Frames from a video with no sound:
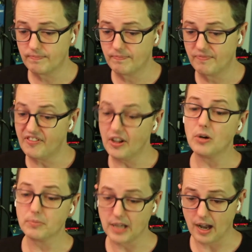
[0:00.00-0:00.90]

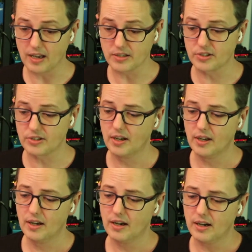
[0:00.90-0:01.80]
film guys.
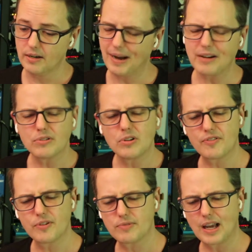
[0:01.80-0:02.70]
I don't know
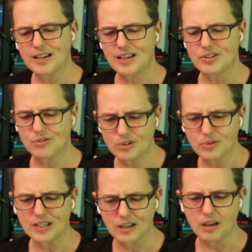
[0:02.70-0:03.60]
if I guess they're
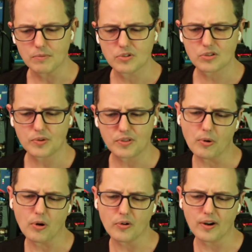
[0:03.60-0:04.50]
doing games with the
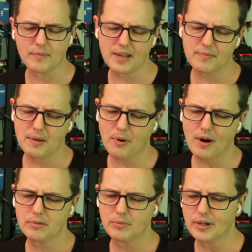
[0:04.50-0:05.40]
program. They
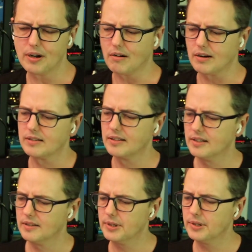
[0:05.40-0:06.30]
probably are.
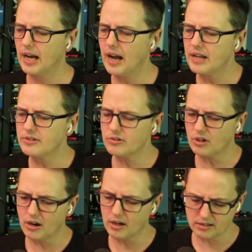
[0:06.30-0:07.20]
But I do
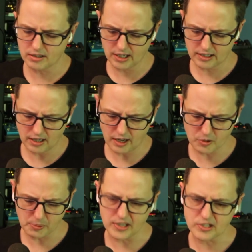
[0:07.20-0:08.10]
talk at
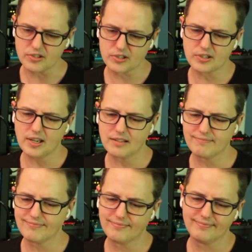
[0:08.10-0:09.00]
other places, and